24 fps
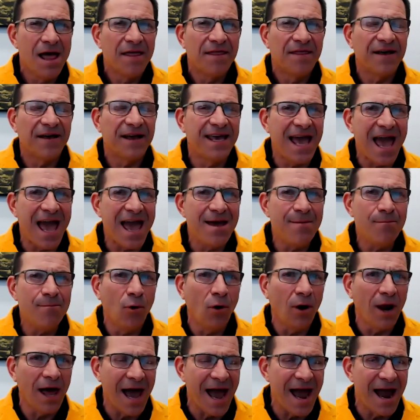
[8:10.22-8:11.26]
The game
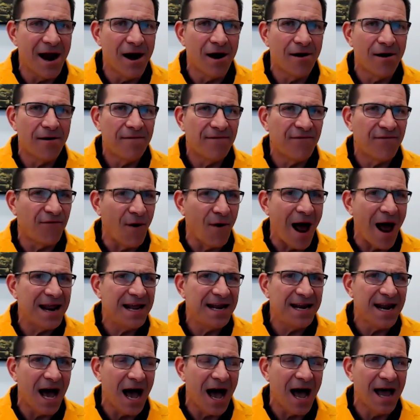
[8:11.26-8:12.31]
will air Friday
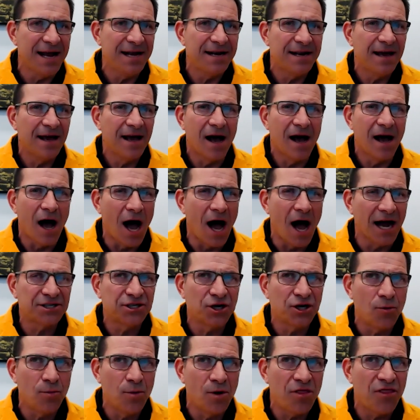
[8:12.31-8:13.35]
night,
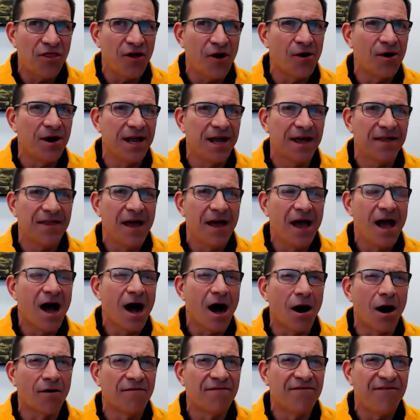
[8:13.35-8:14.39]
October 30th
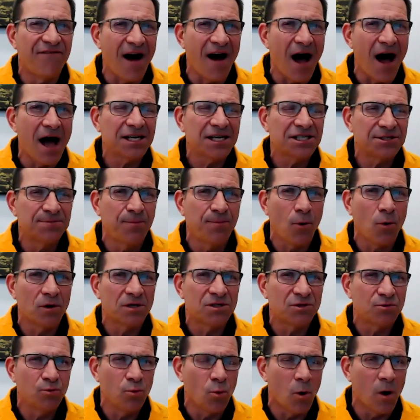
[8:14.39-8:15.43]
on Fox
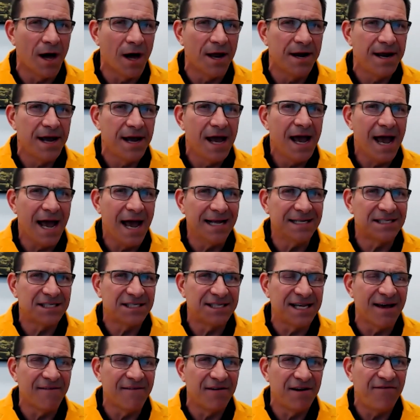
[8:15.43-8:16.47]
Sports 1 at
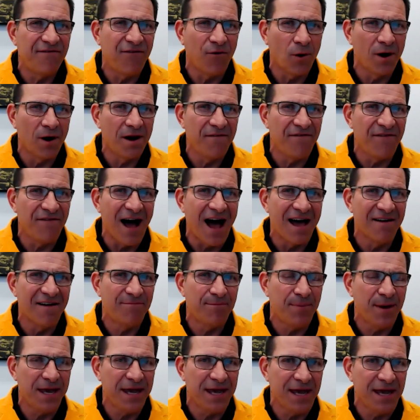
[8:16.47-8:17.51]
7:45
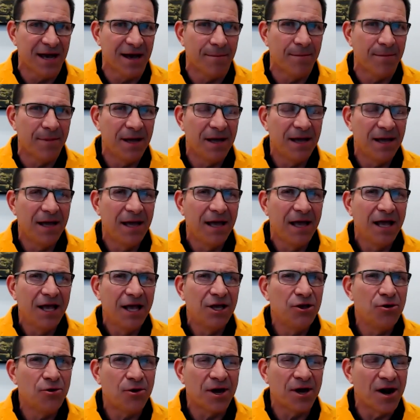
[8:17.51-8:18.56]
p.m.
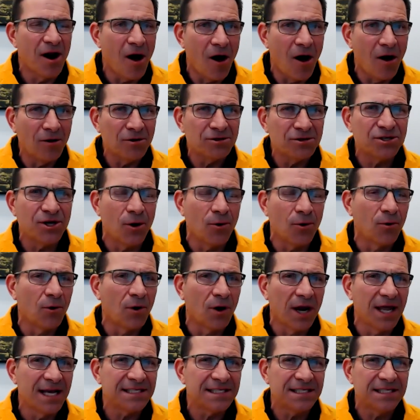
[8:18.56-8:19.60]
You can also
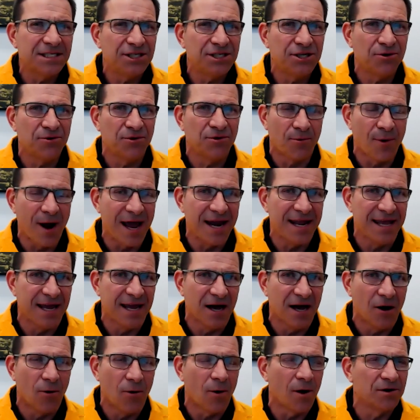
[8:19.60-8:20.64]
listen to the
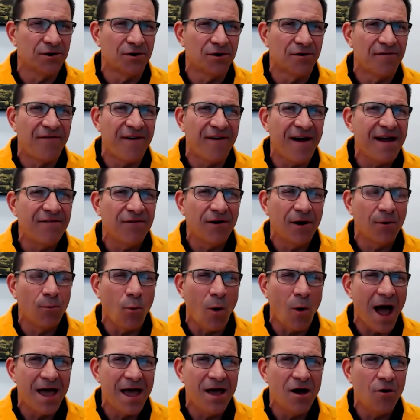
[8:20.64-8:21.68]
radio on your favorite
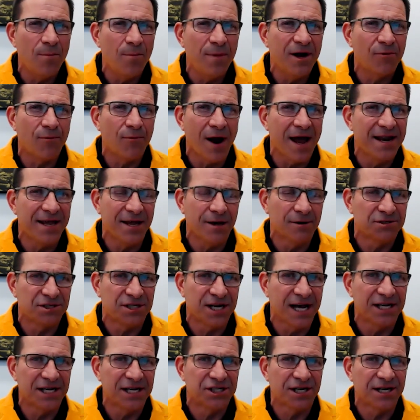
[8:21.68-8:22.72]
Wyoming radio
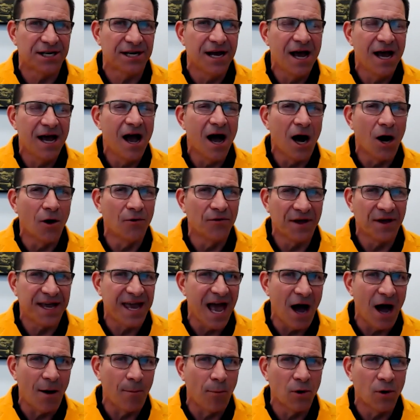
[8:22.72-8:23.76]
station on the
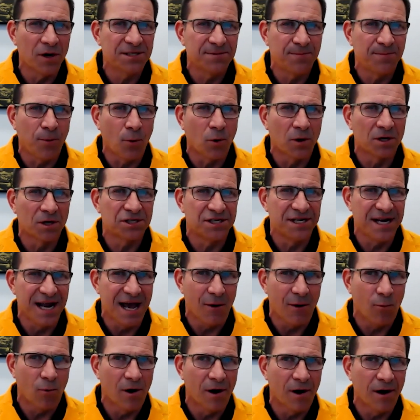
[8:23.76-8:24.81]
Cowboy Sports
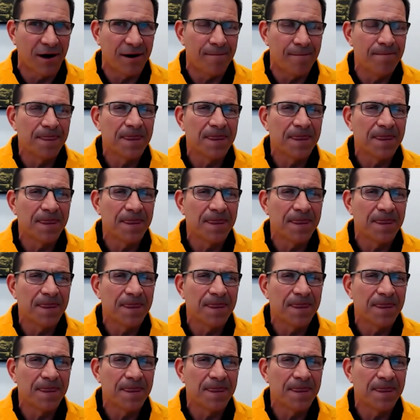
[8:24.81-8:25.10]
Network.